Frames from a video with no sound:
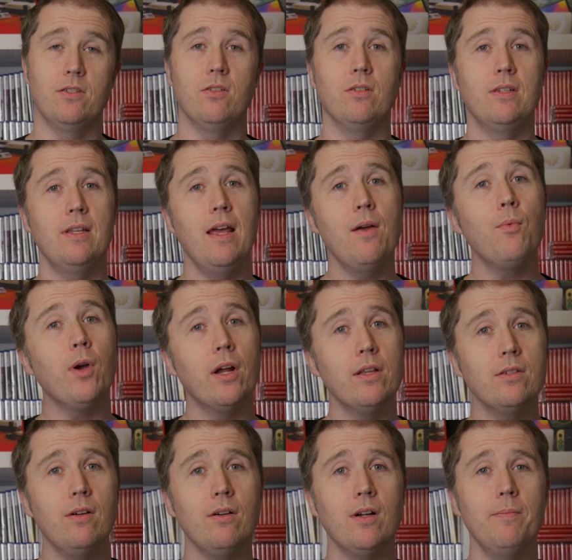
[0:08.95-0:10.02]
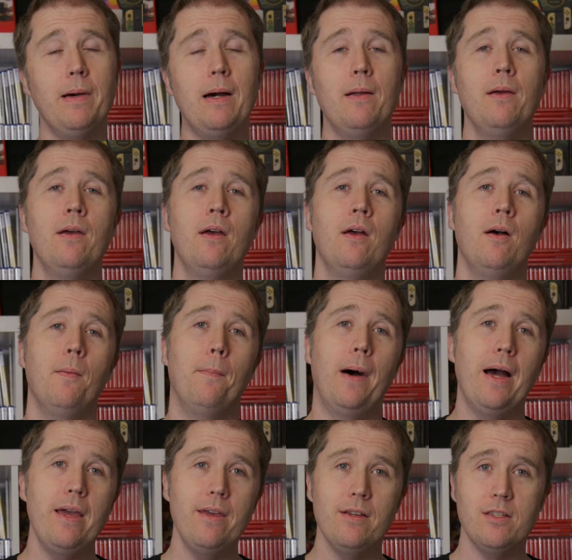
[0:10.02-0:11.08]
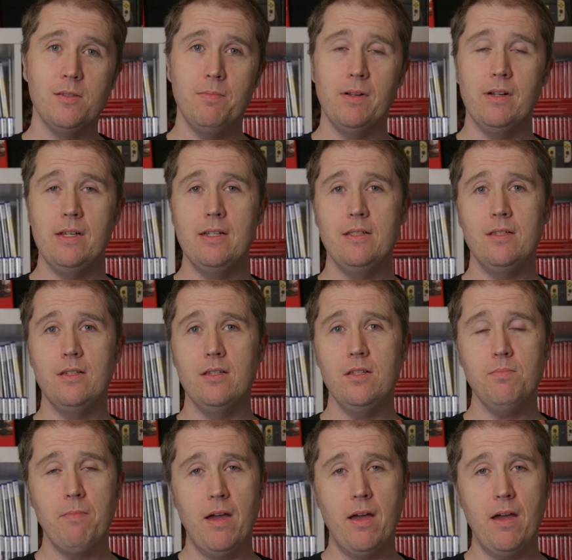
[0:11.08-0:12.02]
So today we're going to talk about my experiences,